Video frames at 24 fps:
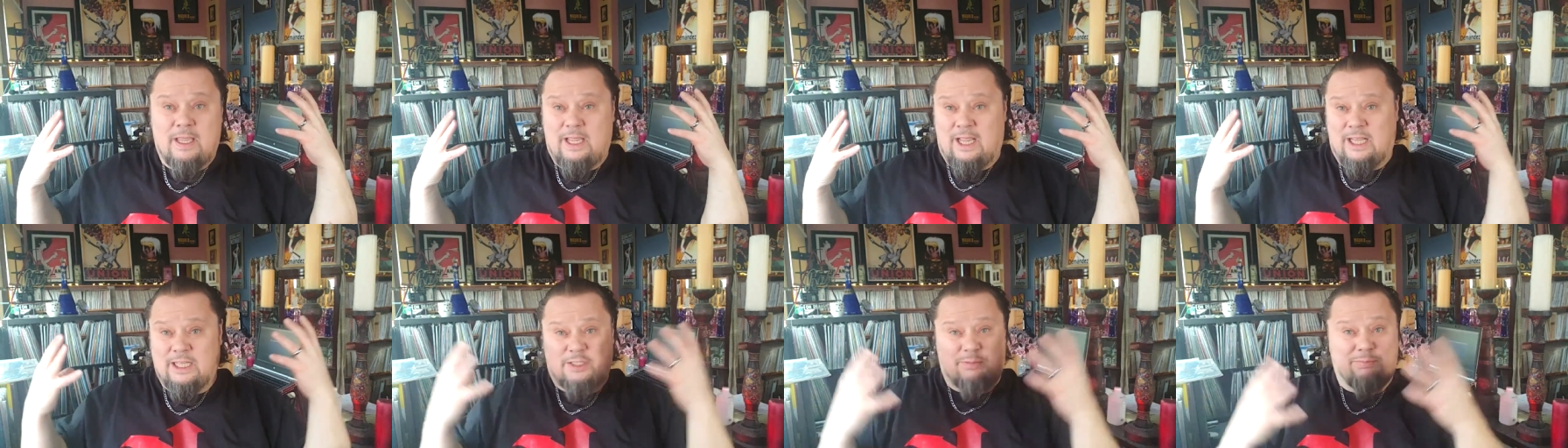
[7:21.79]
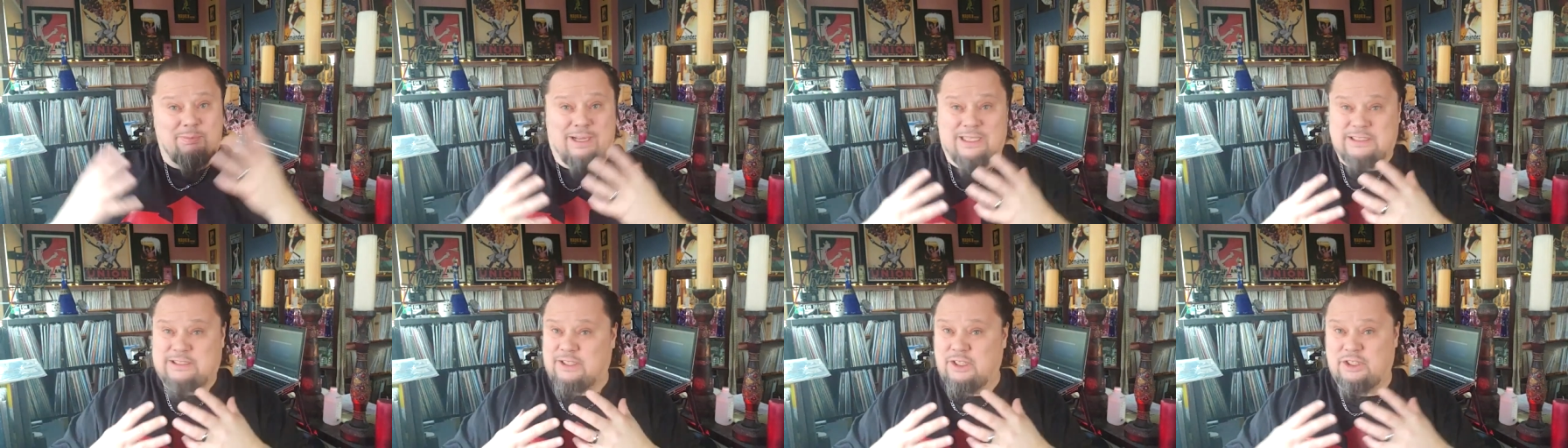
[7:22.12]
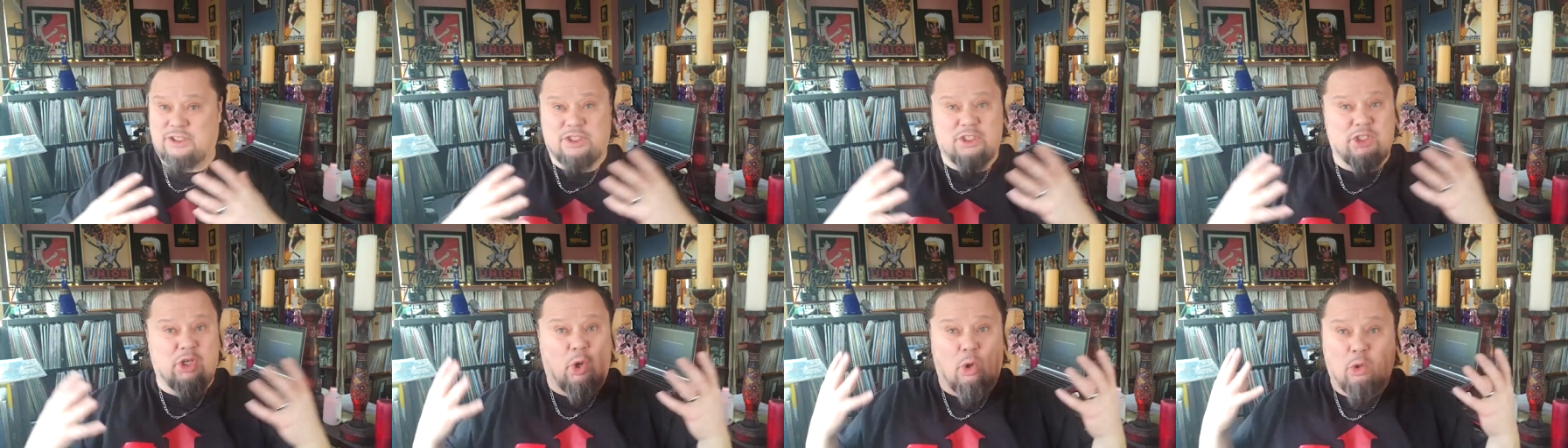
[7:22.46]
its
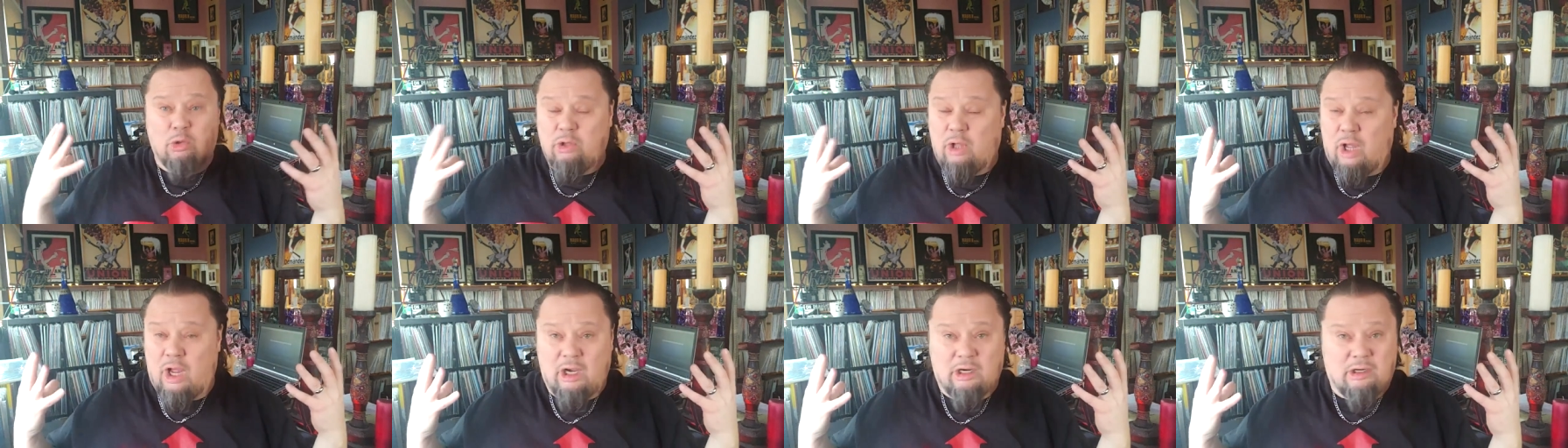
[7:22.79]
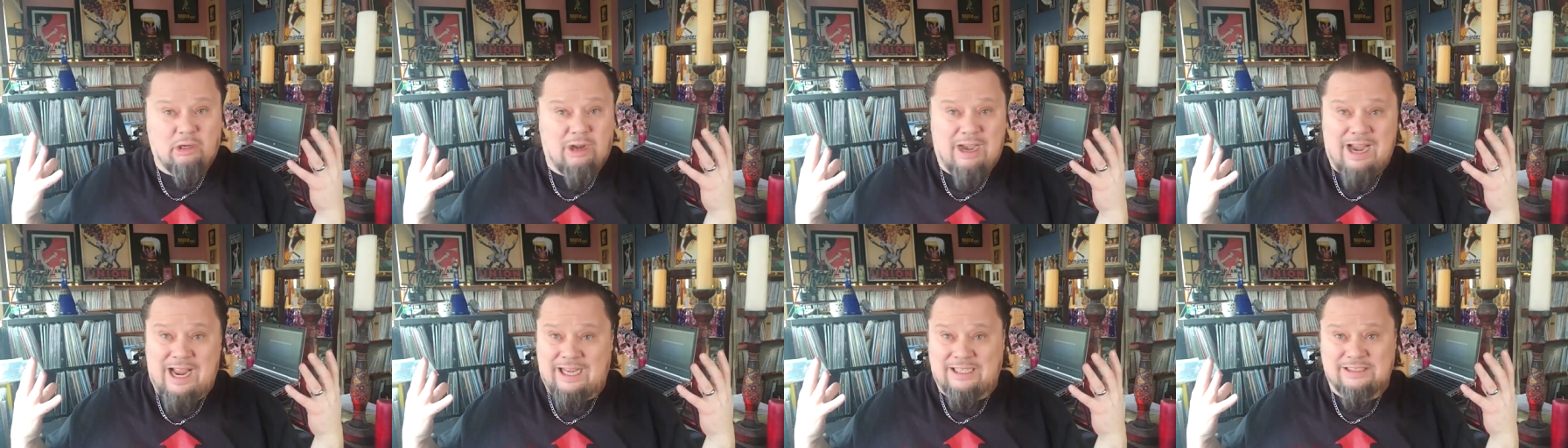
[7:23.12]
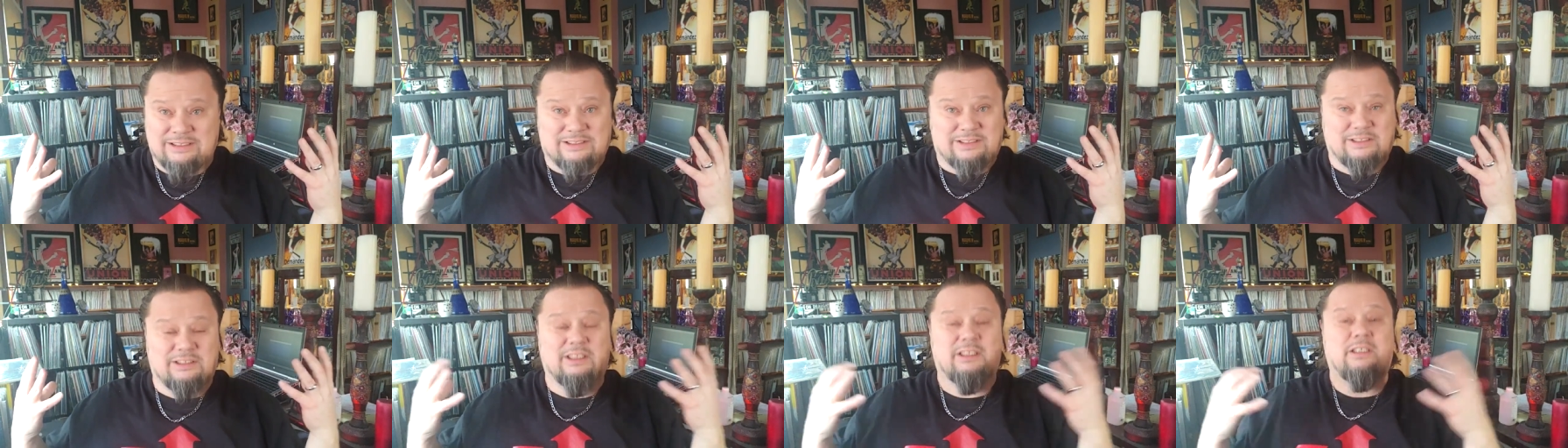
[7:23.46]
message no longer
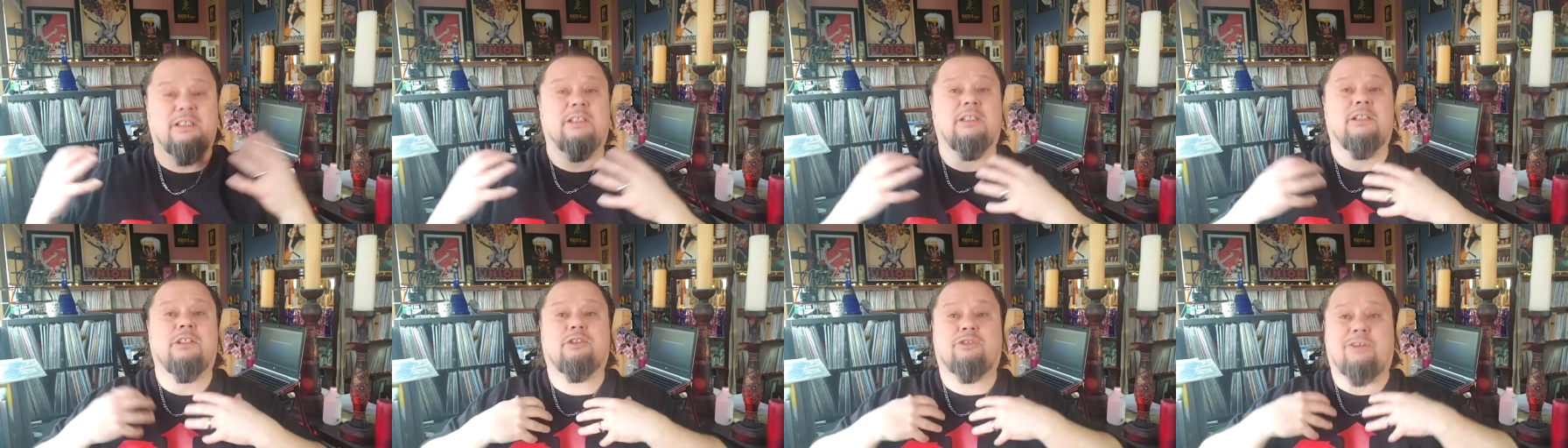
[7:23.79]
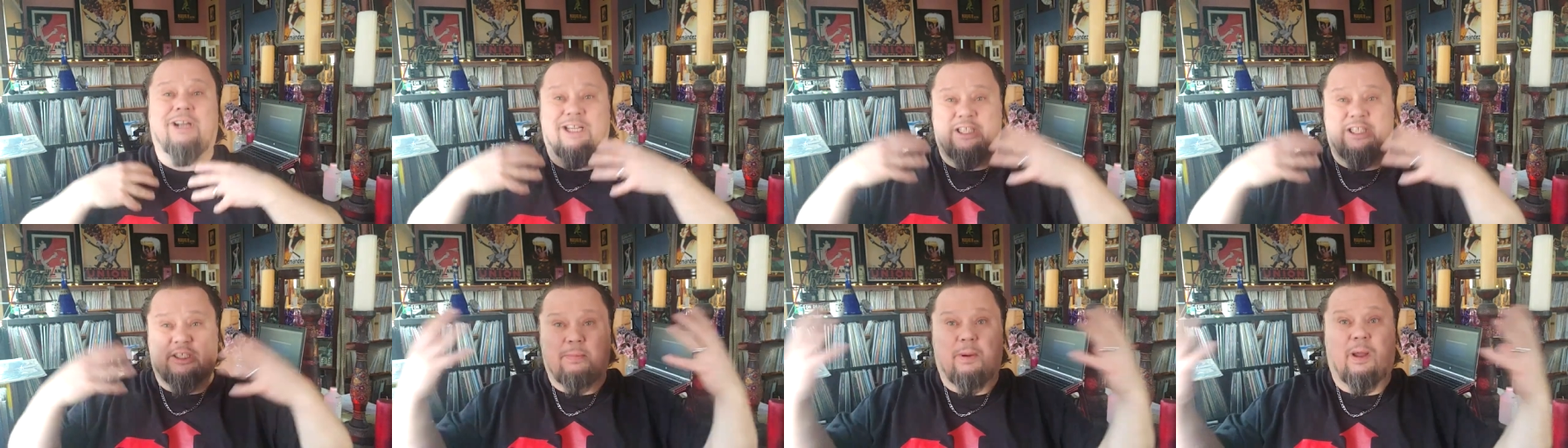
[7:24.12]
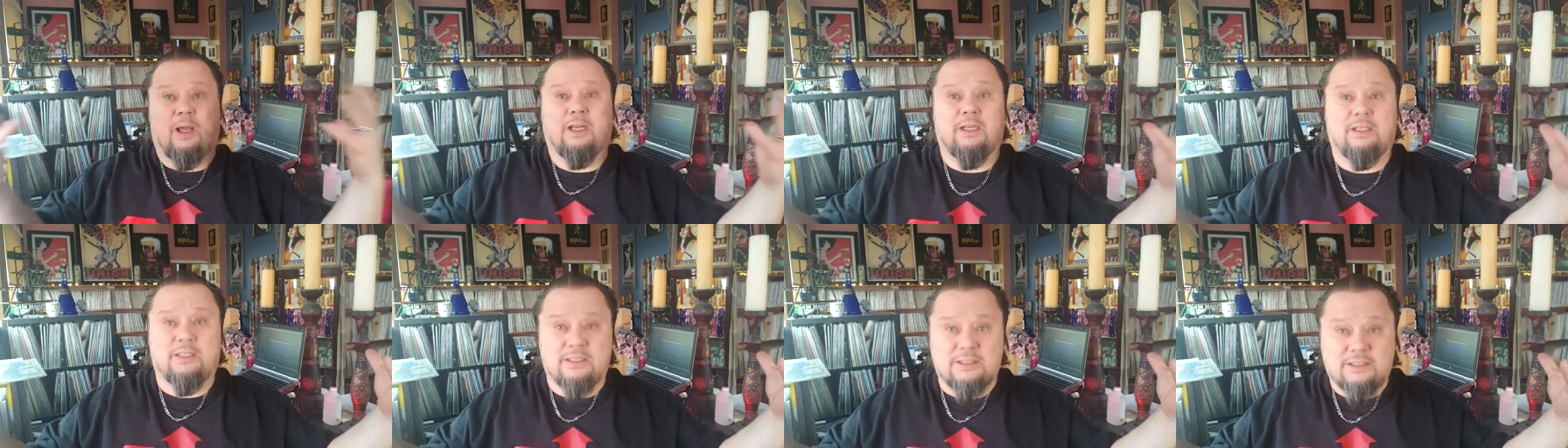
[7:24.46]
has
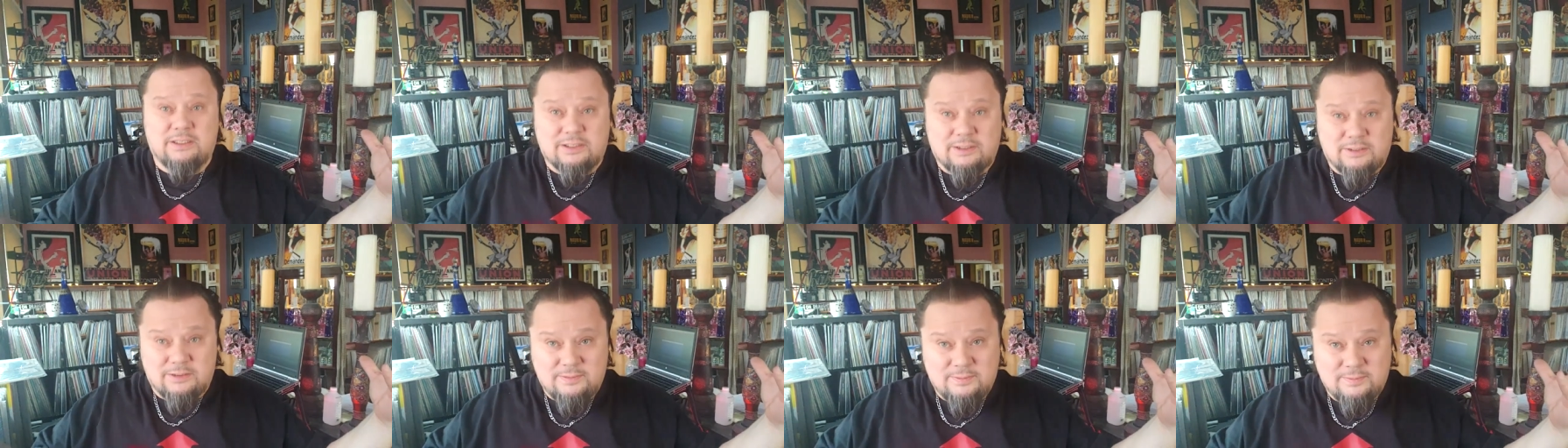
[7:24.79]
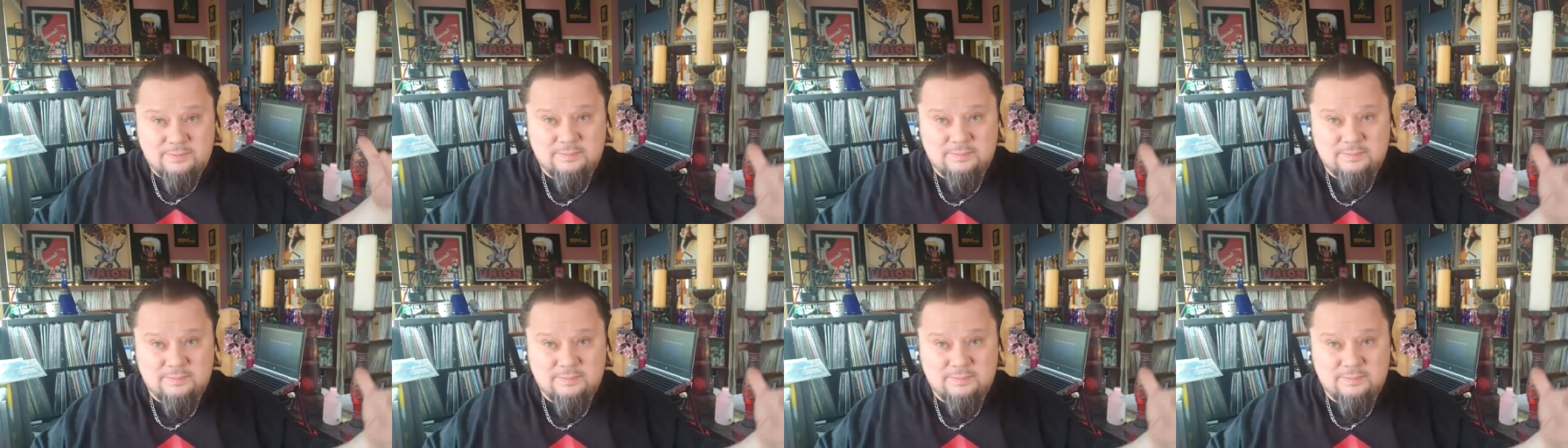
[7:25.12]
transpondence.